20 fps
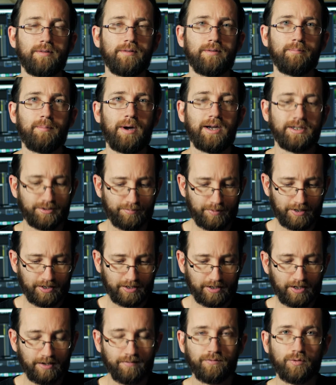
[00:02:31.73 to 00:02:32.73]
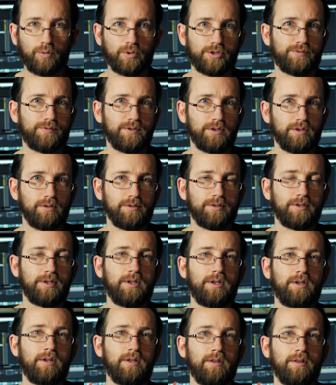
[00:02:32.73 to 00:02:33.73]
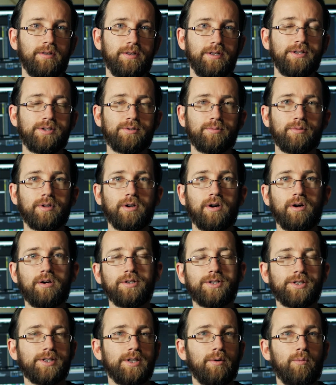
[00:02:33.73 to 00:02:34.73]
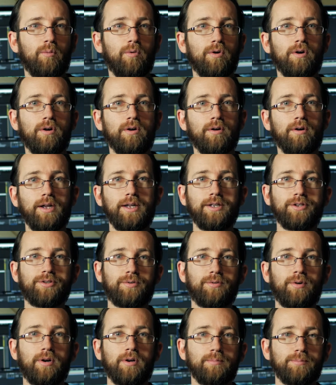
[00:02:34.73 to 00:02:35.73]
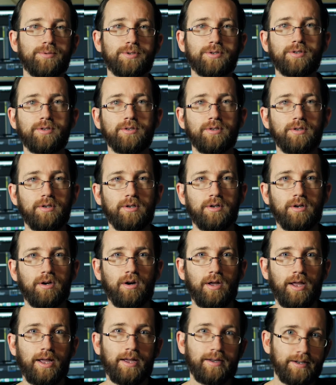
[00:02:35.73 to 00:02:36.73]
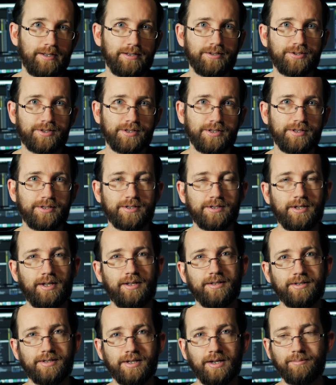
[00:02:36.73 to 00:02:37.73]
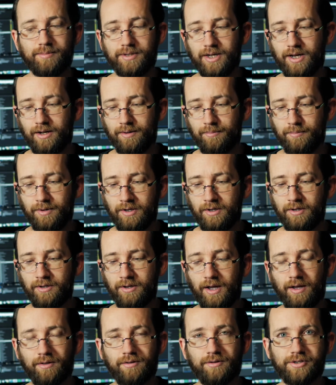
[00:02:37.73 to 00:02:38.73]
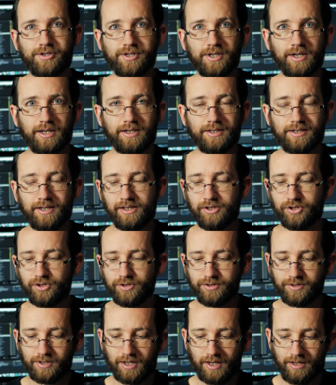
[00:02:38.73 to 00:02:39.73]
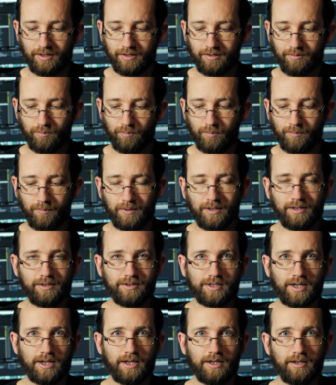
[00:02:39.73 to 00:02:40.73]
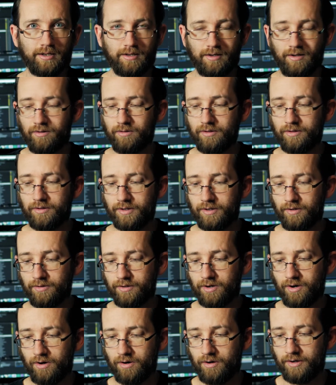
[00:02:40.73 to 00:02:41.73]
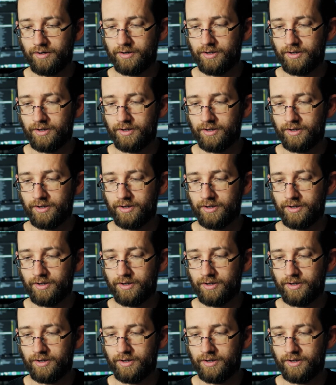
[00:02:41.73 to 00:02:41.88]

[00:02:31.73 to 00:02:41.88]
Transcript: Mind Spike and Force Field. These were the cards that were interrupts and instants at the same time. Now they're just incantations, and we say clearly on the card,